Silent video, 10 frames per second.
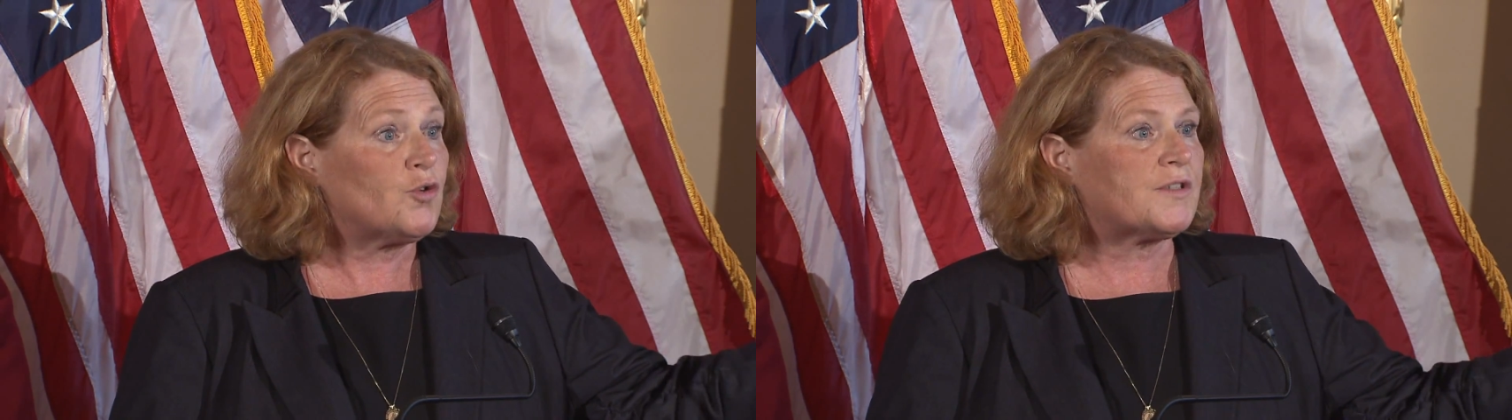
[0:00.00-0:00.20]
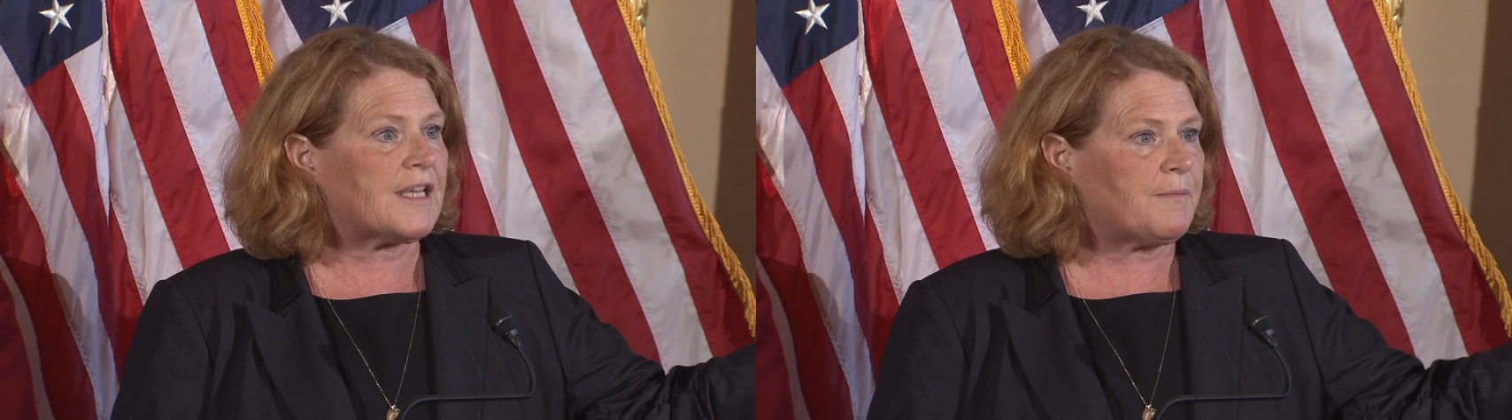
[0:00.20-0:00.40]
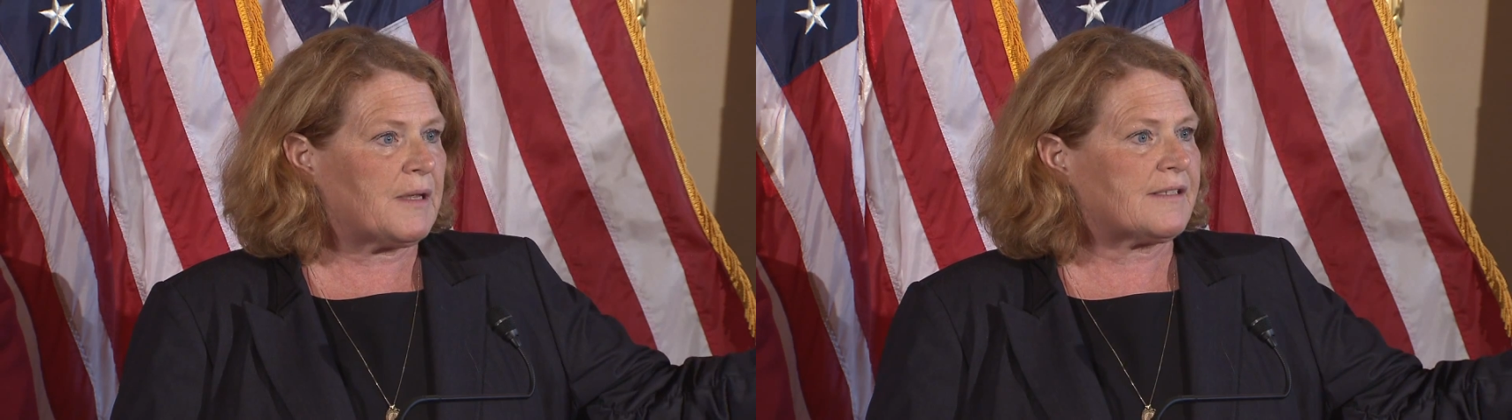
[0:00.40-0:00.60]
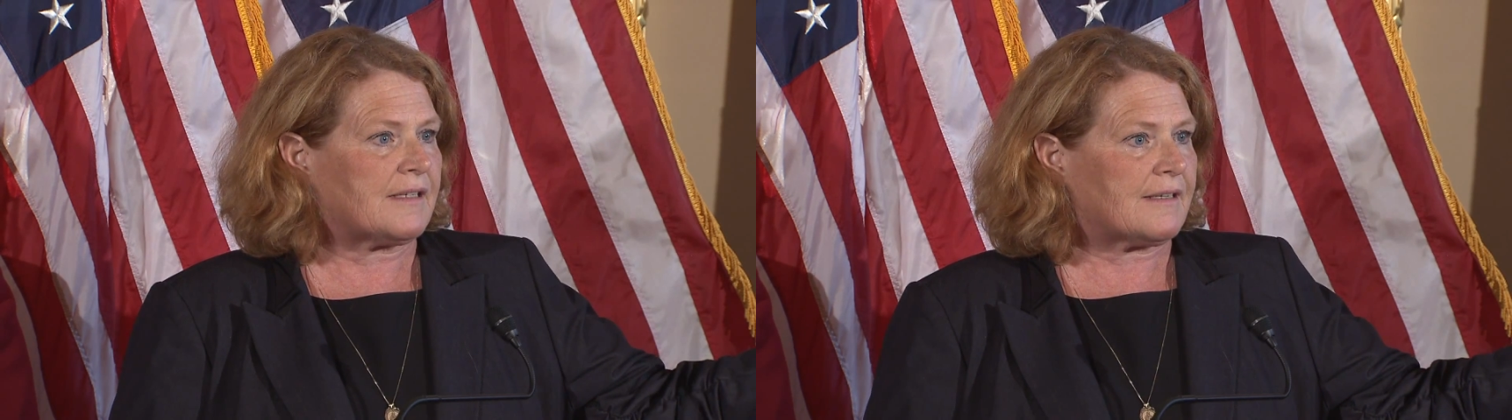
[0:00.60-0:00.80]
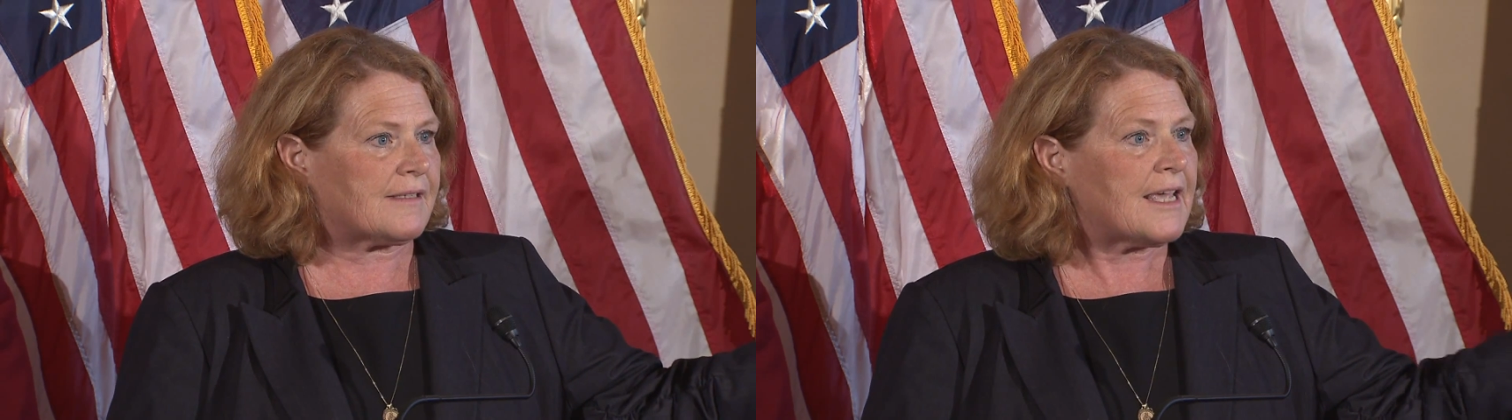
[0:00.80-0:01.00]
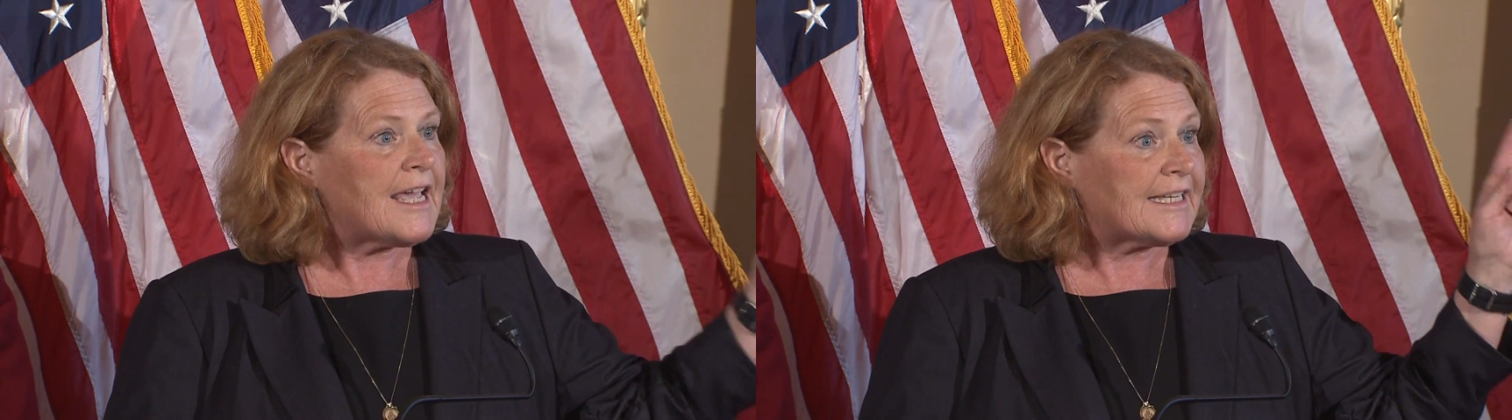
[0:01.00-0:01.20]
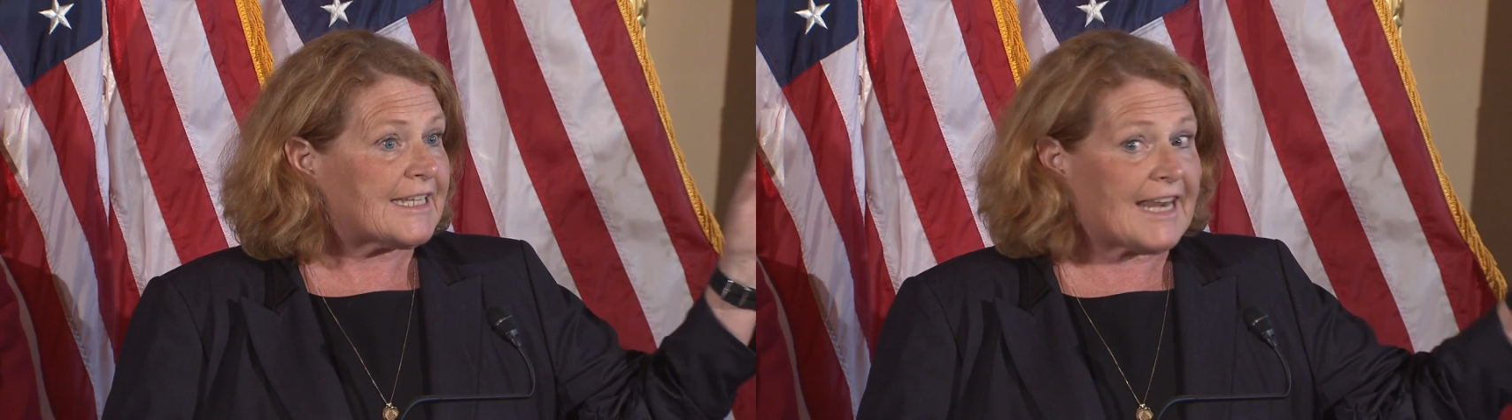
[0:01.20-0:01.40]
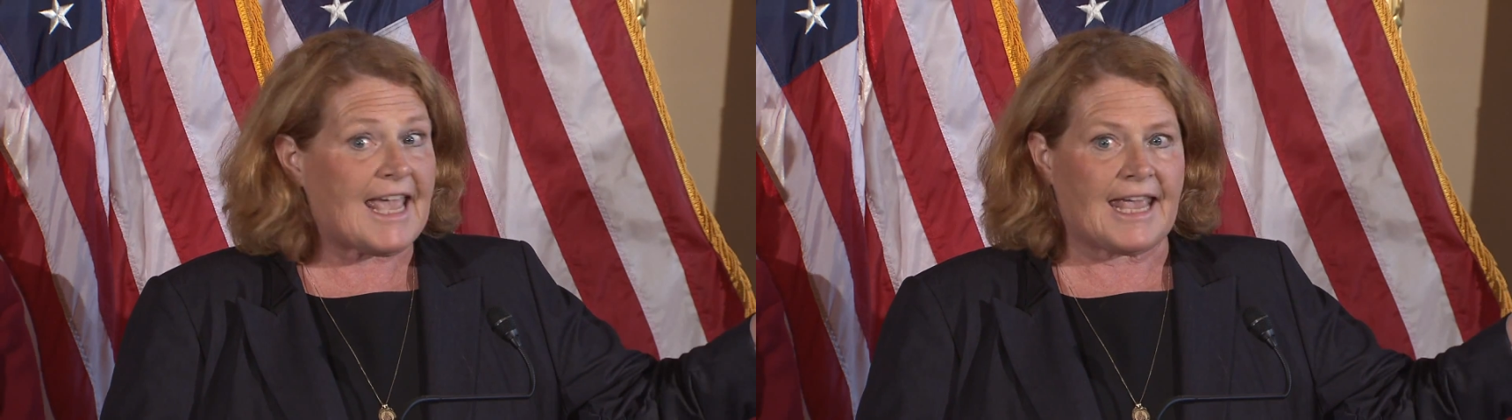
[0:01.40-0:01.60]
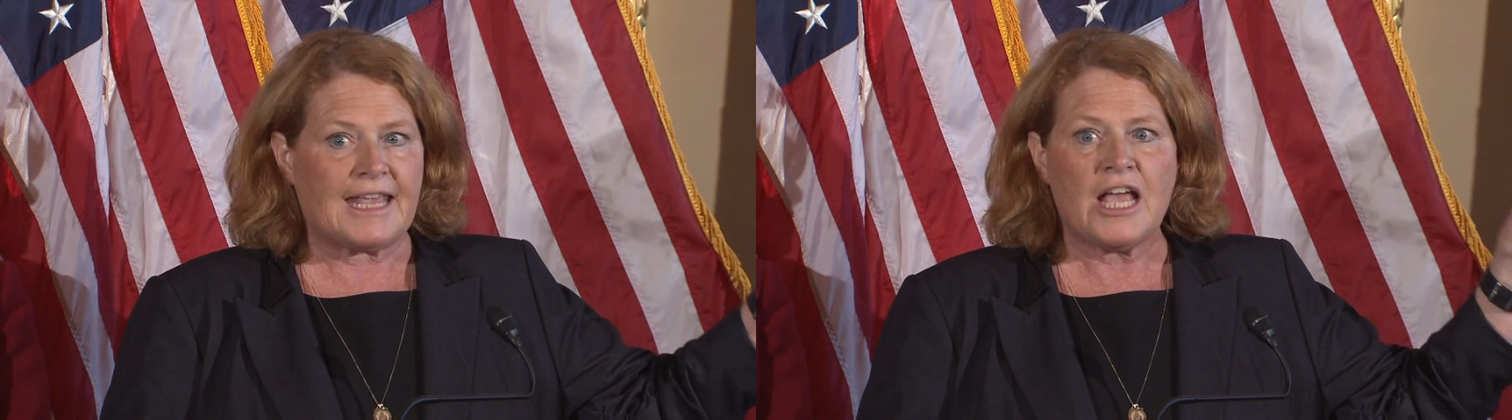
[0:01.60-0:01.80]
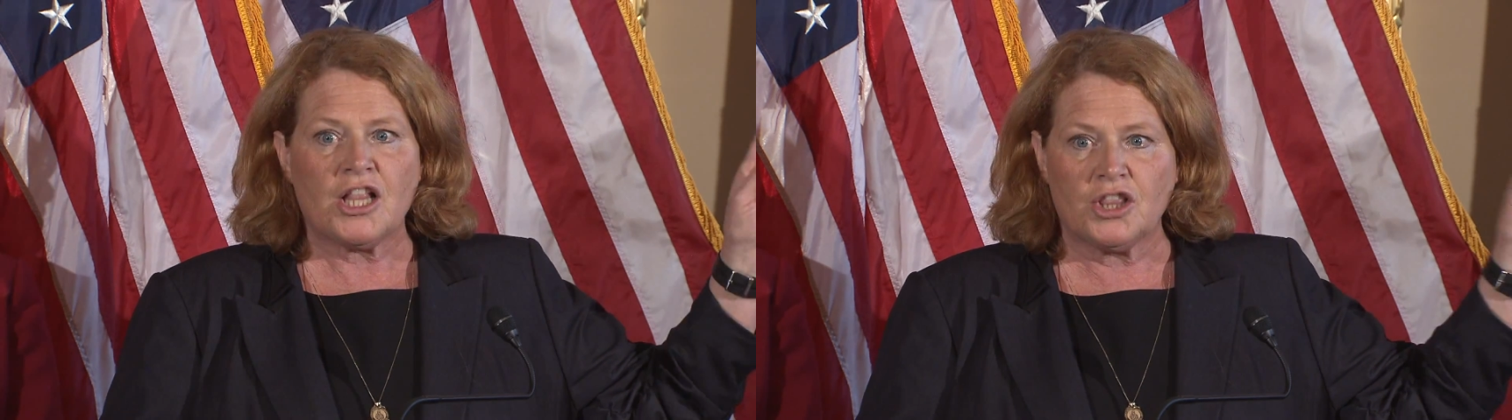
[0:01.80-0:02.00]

losing business today,